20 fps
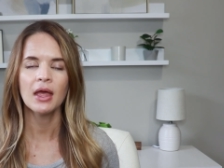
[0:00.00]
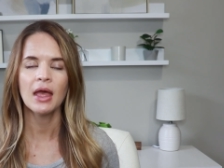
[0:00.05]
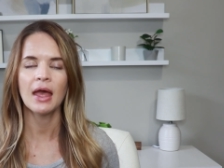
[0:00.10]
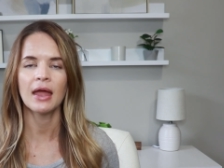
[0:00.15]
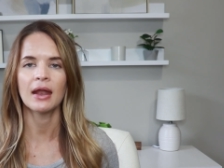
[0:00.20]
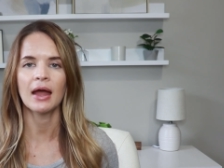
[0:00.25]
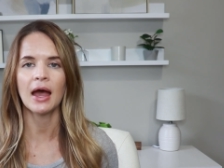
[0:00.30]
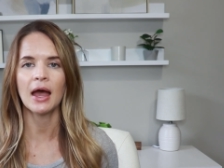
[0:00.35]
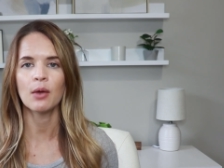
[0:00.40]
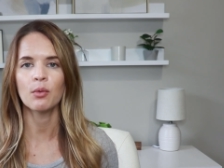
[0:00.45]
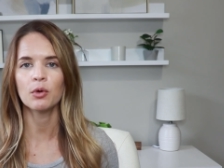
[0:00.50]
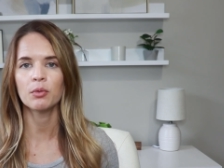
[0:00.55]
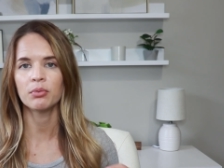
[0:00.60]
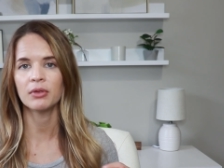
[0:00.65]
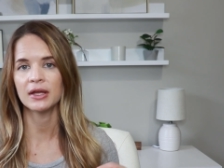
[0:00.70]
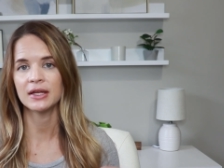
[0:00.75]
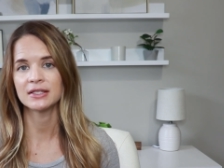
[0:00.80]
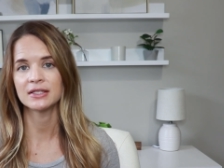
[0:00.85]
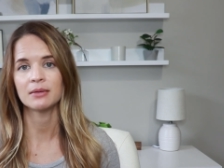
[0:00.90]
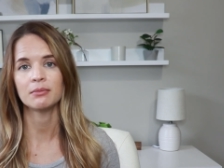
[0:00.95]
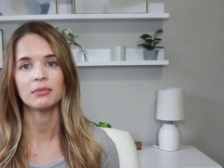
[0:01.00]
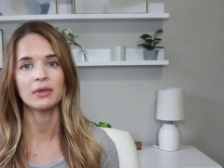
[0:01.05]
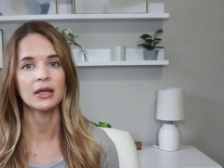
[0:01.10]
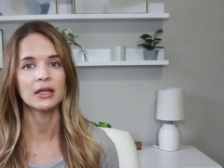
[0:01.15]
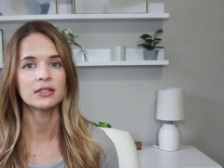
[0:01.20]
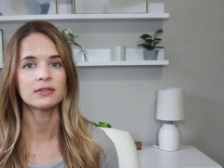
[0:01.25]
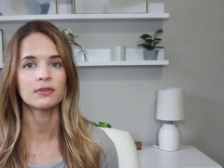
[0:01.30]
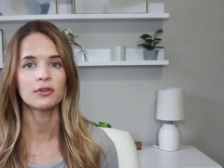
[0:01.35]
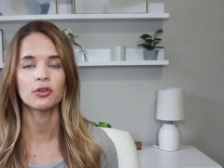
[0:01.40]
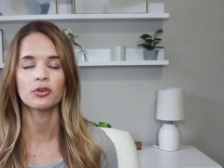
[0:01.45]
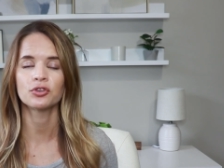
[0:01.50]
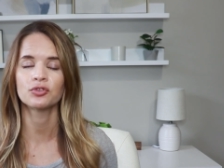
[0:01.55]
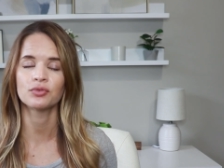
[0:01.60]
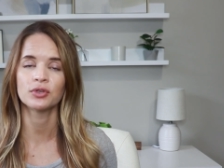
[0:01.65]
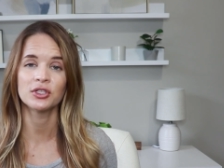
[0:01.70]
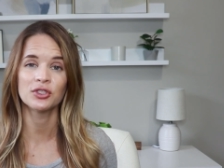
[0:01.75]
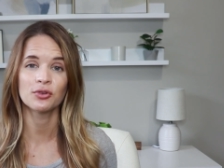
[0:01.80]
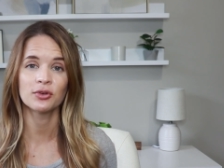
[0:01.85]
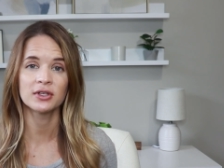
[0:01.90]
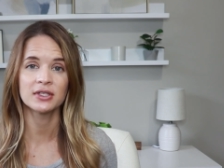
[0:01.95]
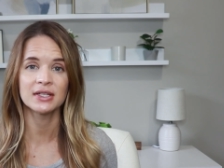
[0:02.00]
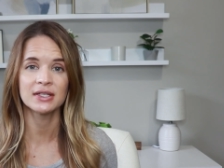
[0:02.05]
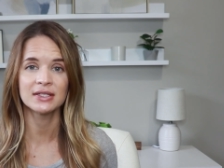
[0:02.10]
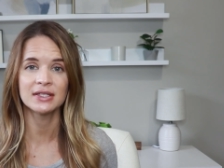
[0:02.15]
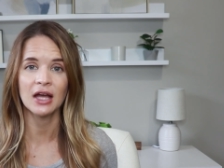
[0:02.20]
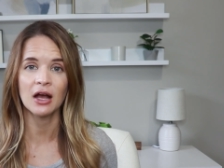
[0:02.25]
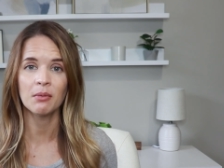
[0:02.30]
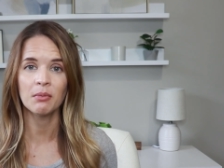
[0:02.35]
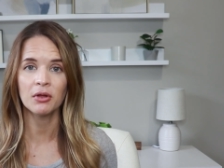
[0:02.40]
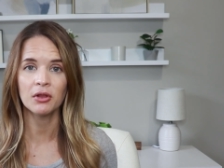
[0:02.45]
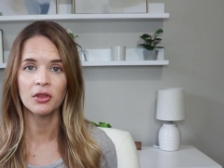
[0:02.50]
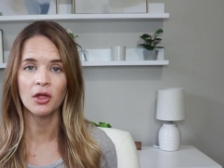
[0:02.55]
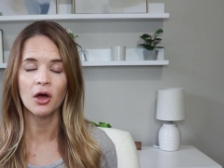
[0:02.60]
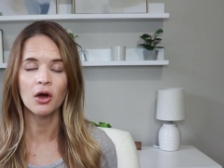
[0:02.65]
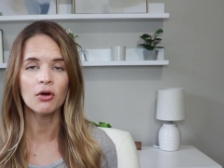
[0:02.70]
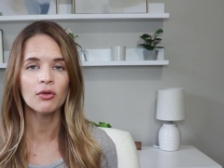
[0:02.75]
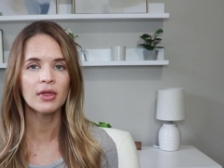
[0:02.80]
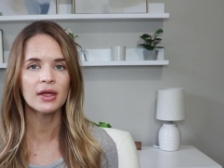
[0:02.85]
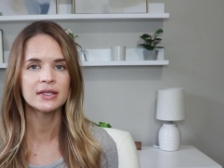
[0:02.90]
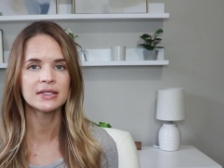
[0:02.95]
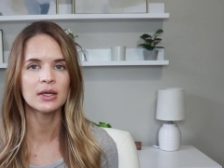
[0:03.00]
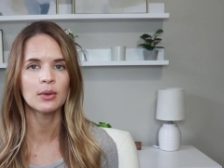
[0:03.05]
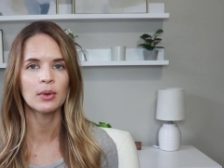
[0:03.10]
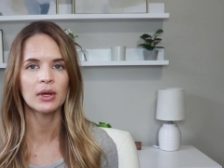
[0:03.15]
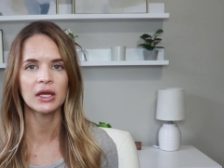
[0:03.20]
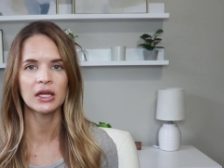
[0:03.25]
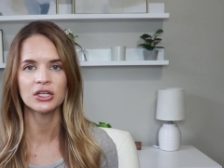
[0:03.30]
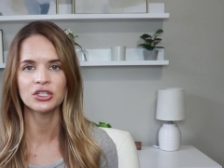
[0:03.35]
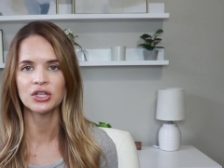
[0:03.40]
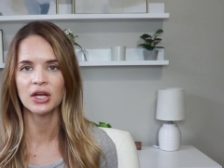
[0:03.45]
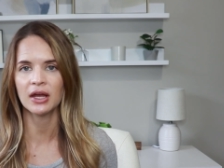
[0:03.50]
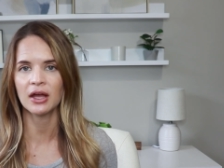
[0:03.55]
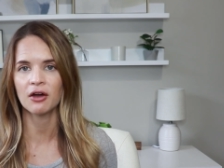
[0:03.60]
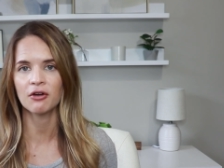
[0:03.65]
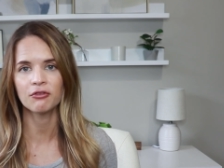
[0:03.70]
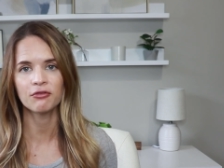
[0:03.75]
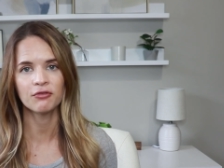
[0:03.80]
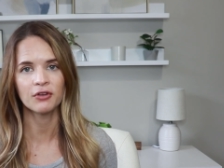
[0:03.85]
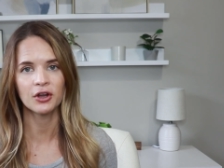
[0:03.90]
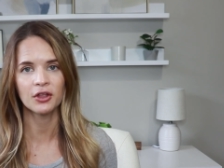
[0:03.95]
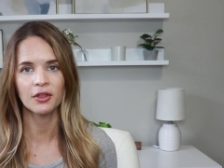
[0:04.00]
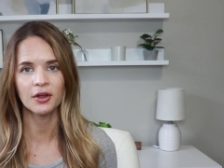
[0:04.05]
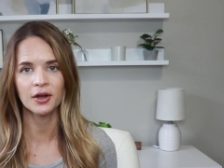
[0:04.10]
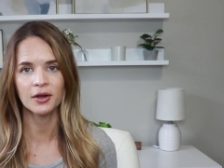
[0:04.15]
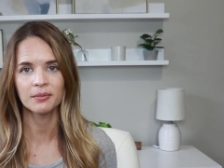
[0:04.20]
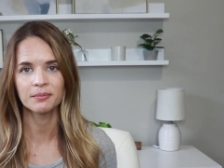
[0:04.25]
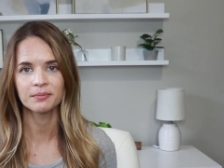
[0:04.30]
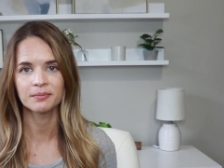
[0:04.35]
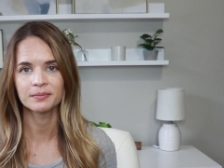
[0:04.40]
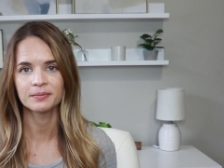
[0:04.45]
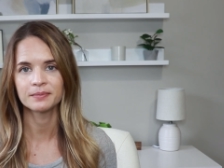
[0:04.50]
and I will place some links for those resources down below that someone can check out further.